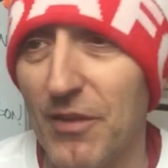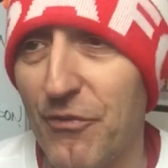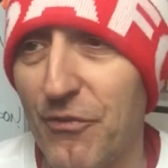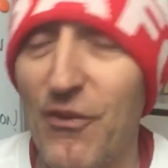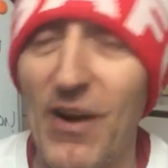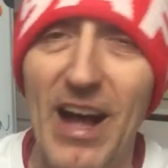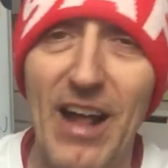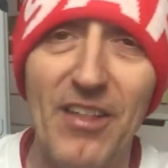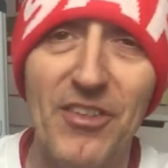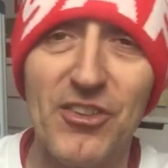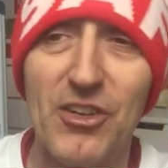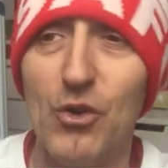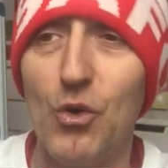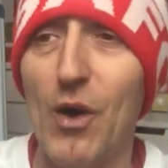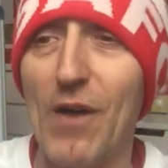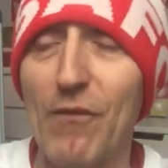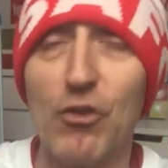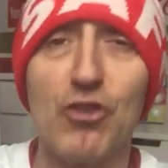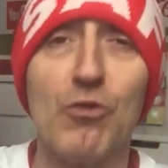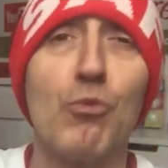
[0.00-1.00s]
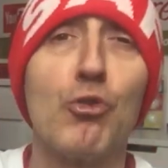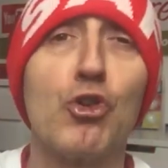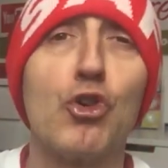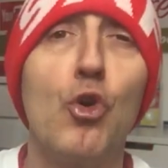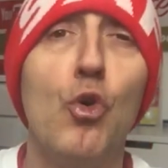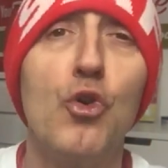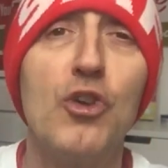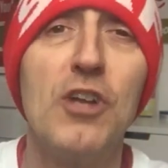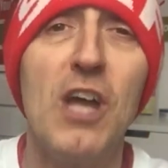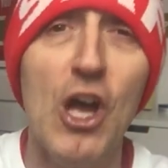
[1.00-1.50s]
the fans. You know, I've got some
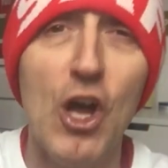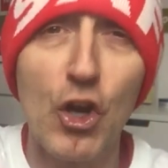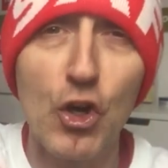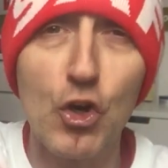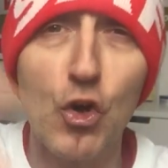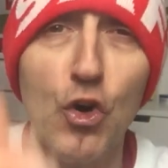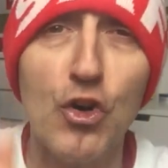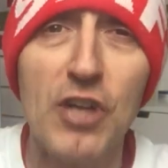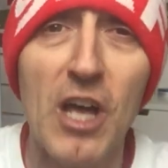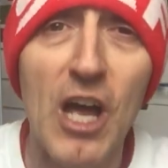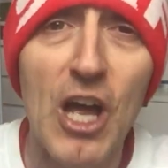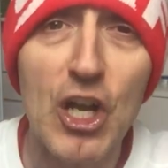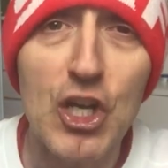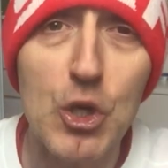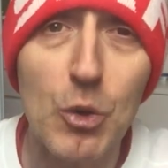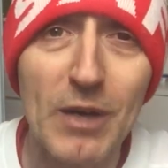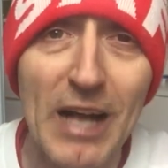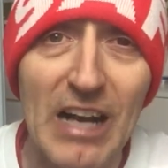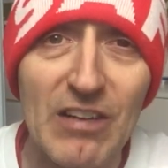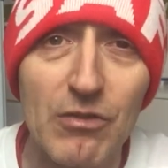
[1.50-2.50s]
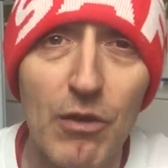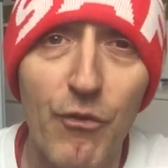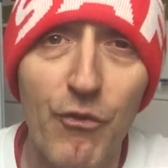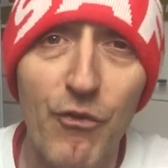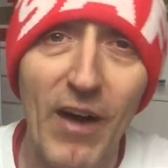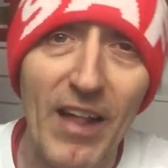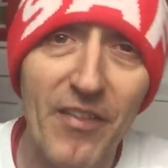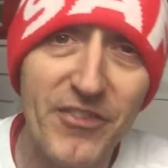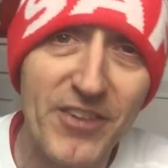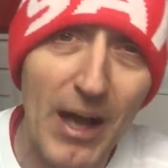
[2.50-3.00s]
good, good Newcastle
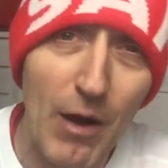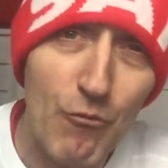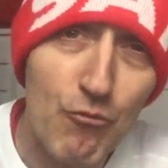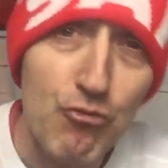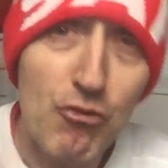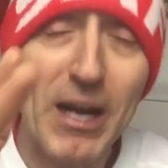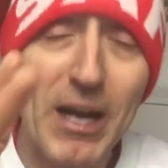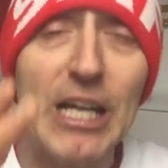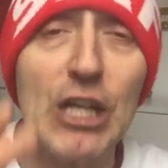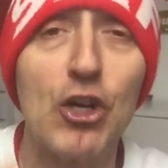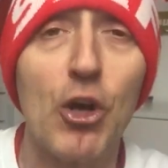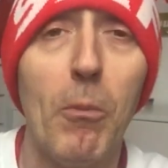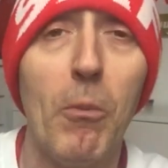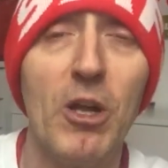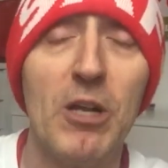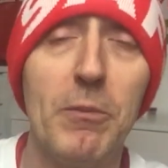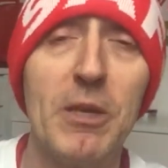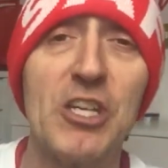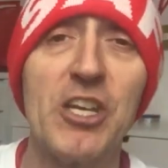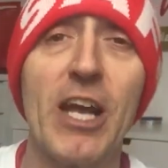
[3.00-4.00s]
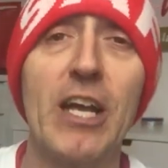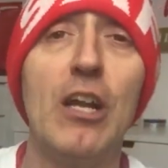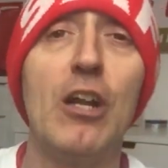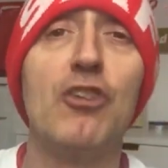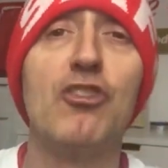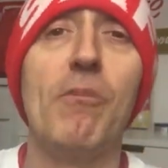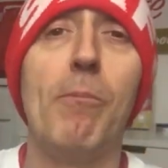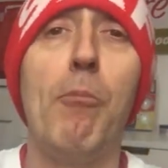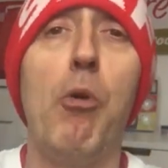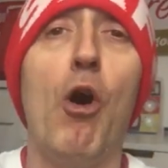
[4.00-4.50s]
fans that really come onto my channel
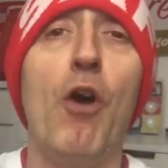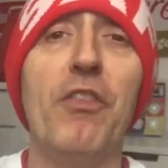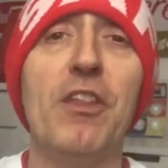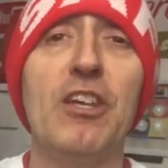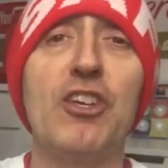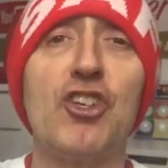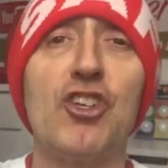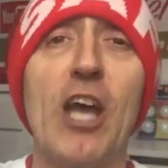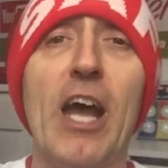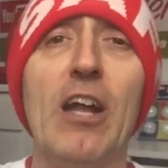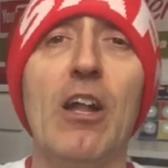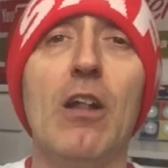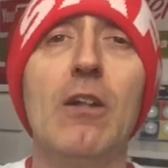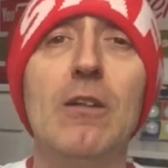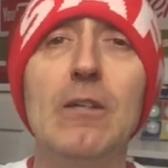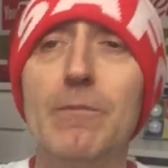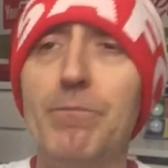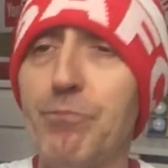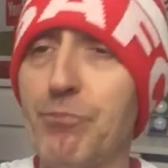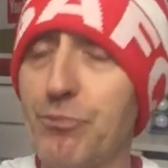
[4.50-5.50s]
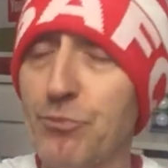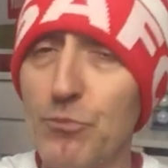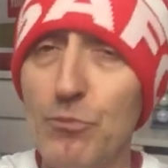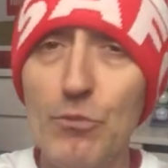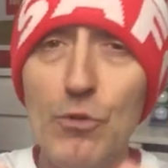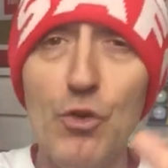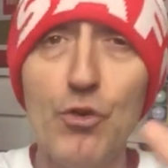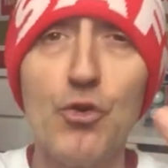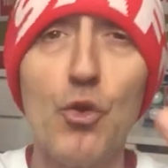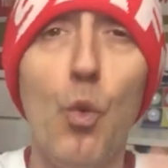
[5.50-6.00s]
and support this channel.
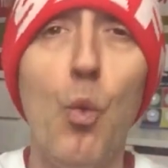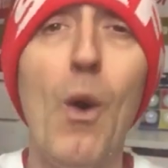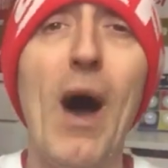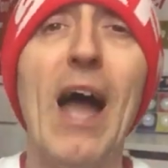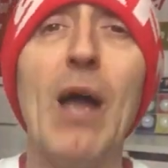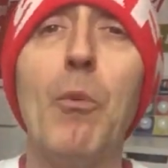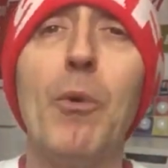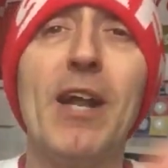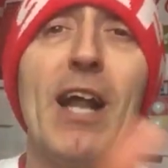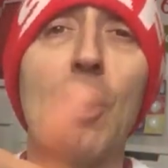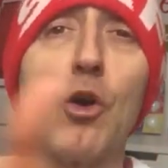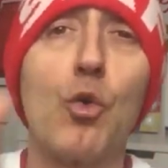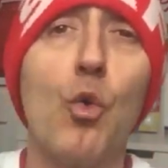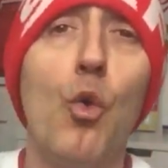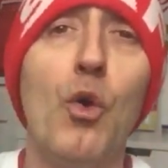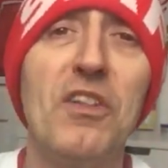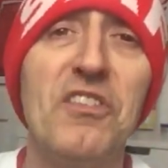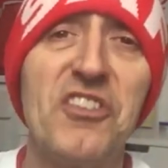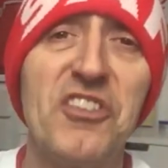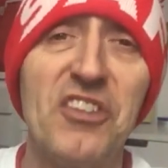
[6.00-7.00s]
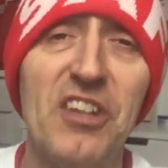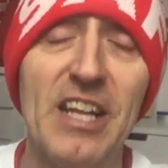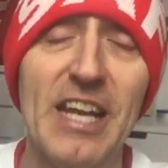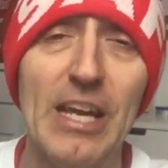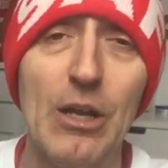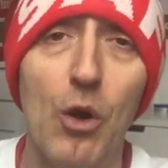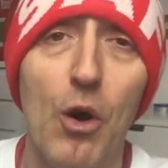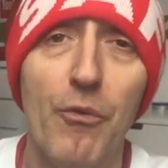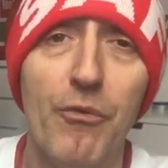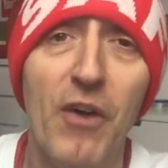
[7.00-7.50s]
So why would I go and
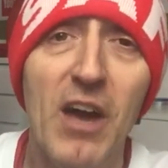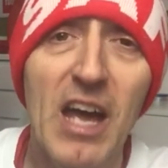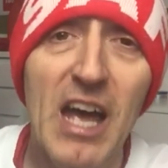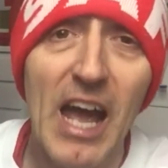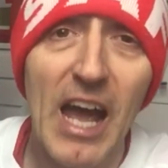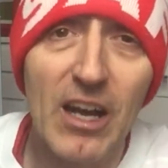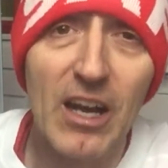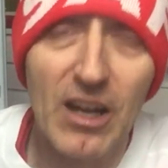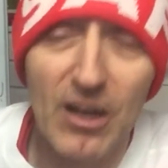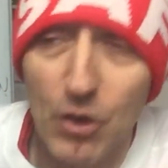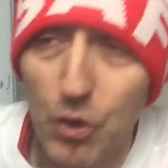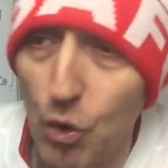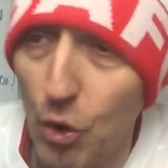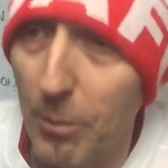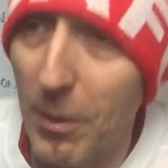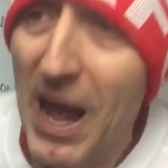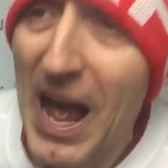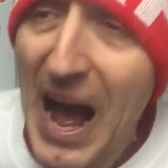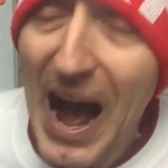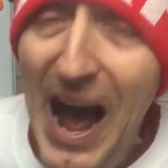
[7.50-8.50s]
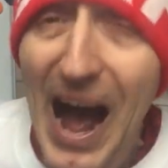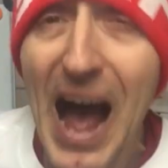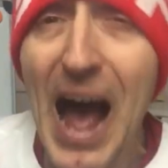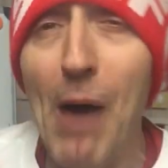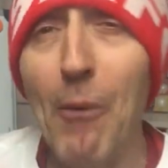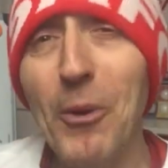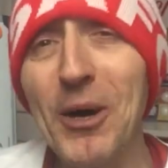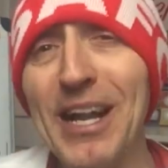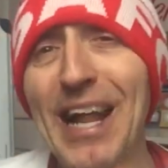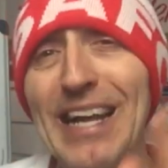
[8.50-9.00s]
slate off a club?
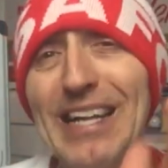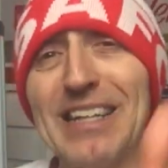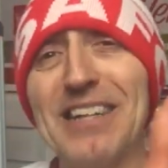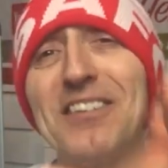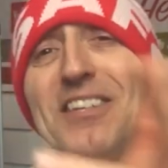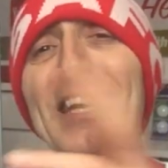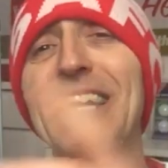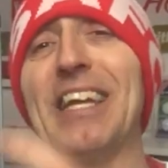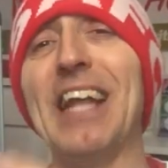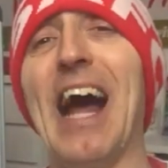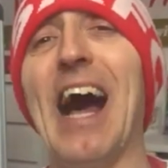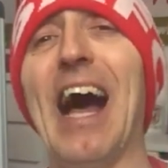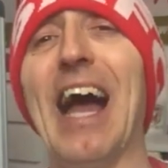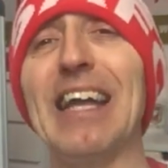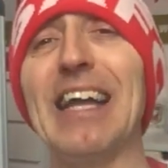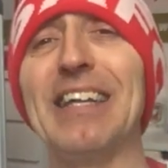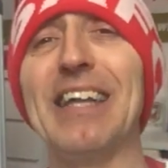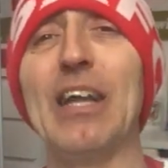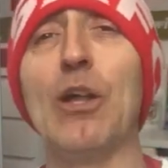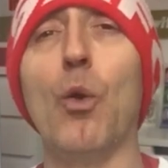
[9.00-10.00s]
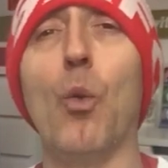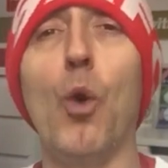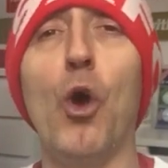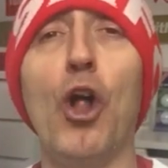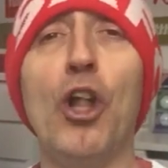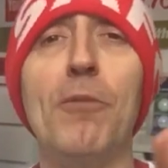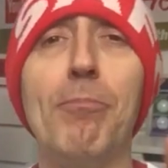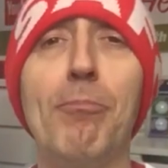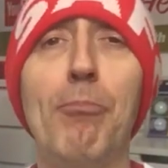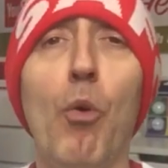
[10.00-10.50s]
I would like to see in an ideal
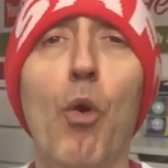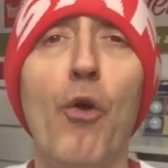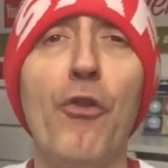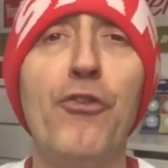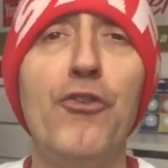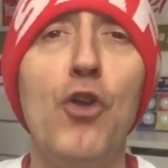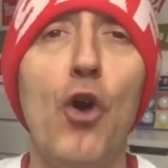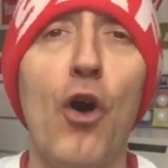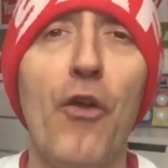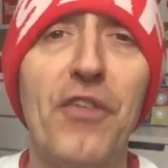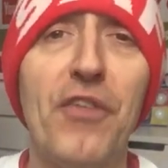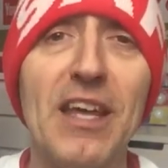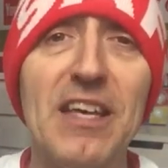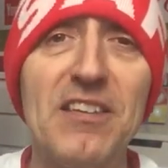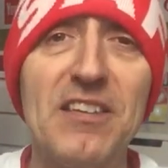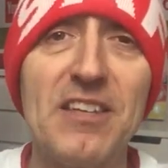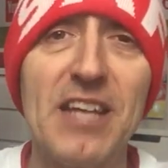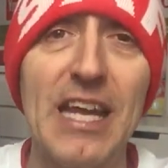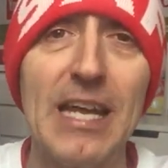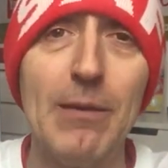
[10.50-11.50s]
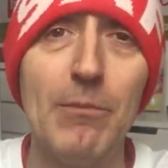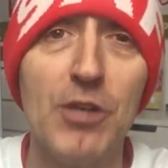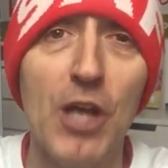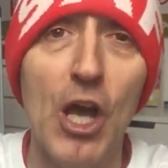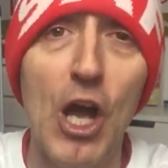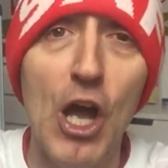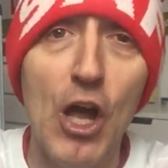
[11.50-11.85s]
world both North East teams